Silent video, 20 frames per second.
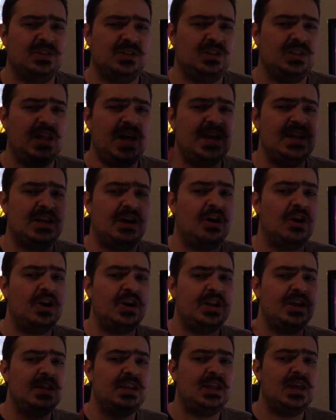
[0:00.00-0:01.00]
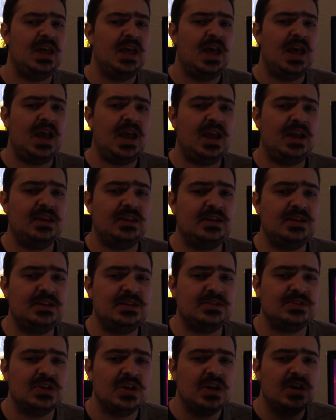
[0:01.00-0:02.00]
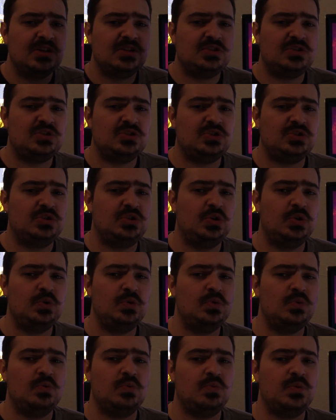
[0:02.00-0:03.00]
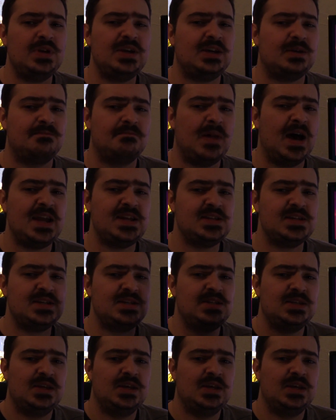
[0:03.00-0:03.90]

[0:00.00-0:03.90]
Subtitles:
lighthearted and he's too weak-minded.